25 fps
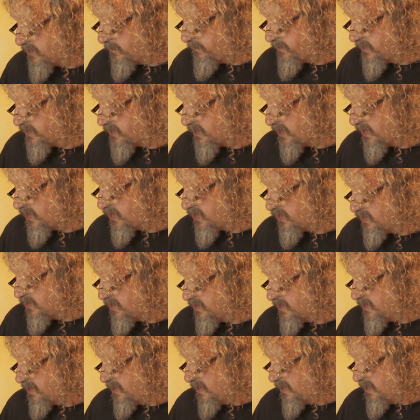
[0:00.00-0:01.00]
of
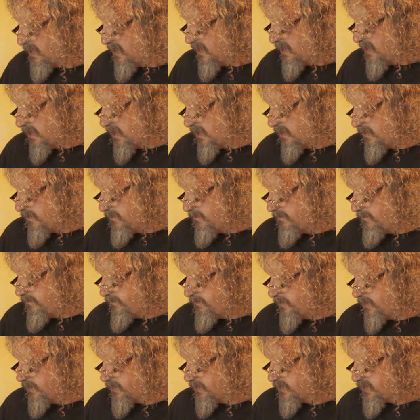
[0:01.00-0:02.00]
Possession,
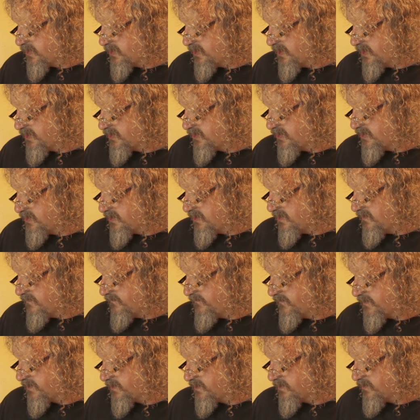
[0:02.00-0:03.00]
Mutated
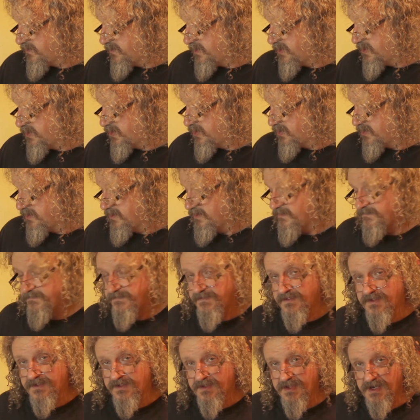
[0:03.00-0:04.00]
Invigoration,
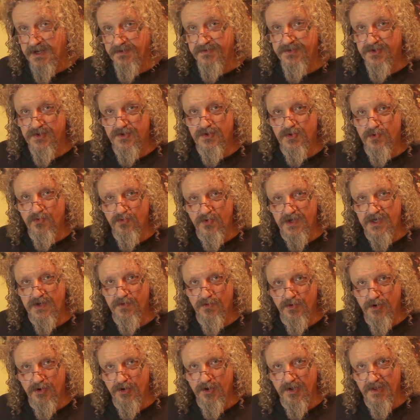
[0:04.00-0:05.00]
that allows you to
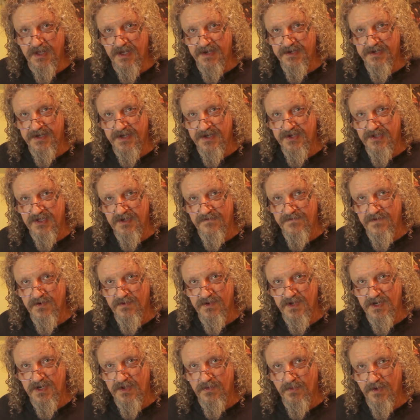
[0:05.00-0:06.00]
re-roll that dice if you
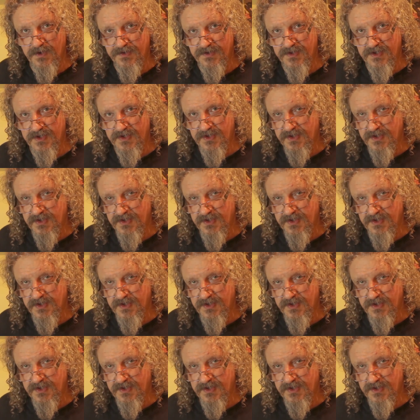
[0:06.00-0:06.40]
really wanted